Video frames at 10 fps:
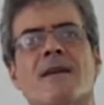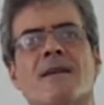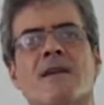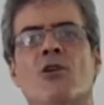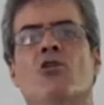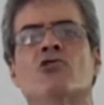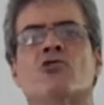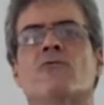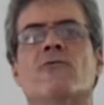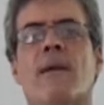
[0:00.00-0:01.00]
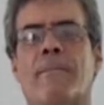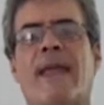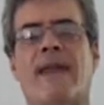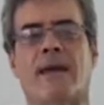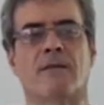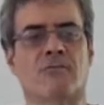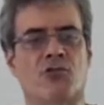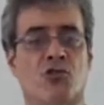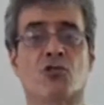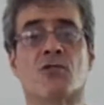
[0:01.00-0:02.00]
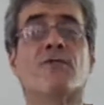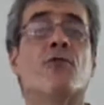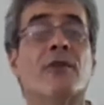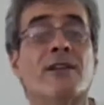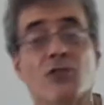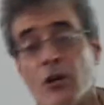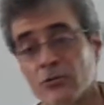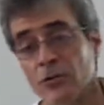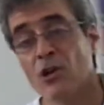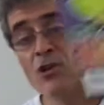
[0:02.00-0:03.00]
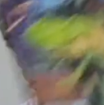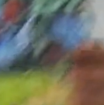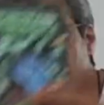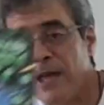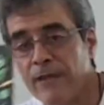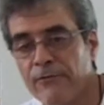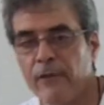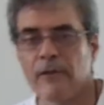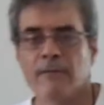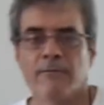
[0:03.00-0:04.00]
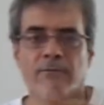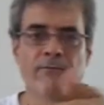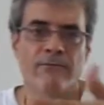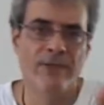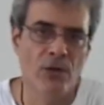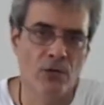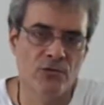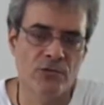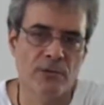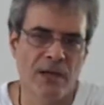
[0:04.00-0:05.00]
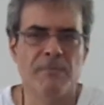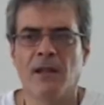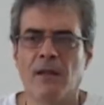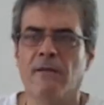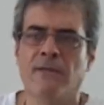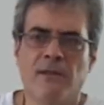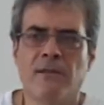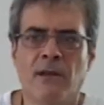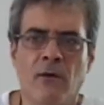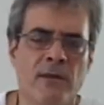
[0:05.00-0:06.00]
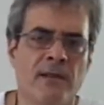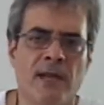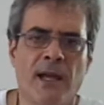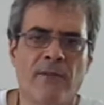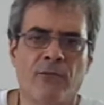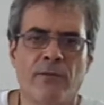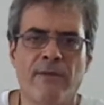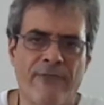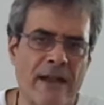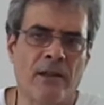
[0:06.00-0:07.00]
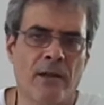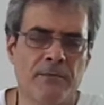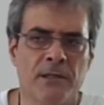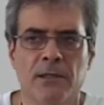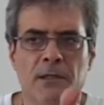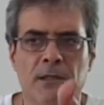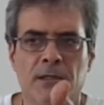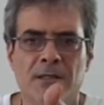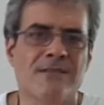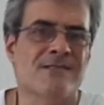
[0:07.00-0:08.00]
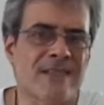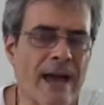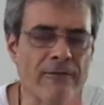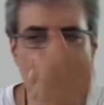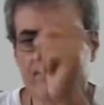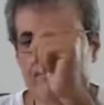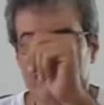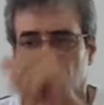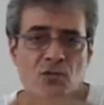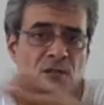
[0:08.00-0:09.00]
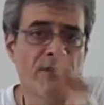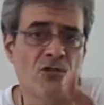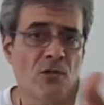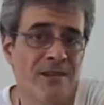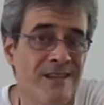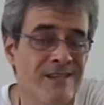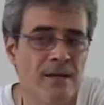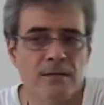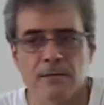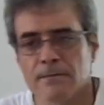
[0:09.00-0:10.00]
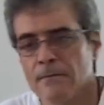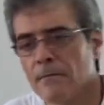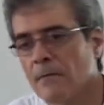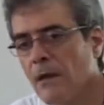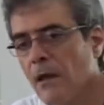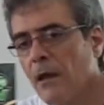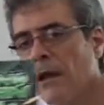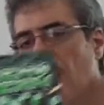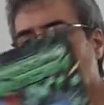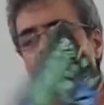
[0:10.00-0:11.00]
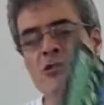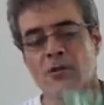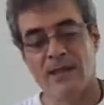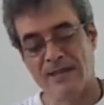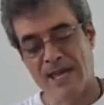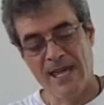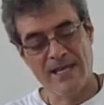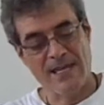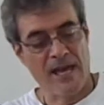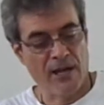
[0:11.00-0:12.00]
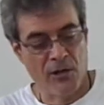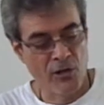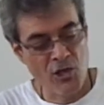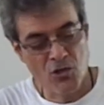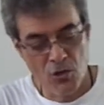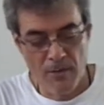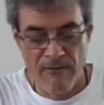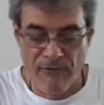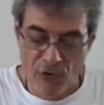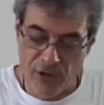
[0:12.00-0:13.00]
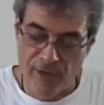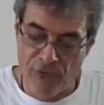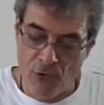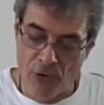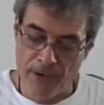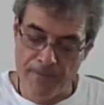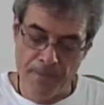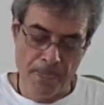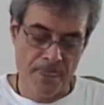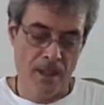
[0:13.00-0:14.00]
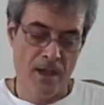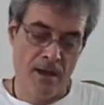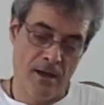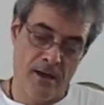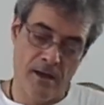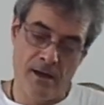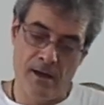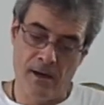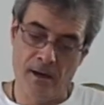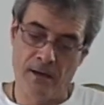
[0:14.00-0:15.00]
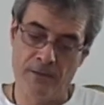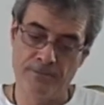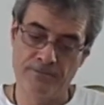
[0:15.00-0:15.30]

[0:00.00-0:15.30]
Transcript: he goes to a planet searching for the doctor to save Beagles. I believe the, the guy from the Fight Club, Sly, which eventually he does. So the thing is, uh, in issue number 44, uh,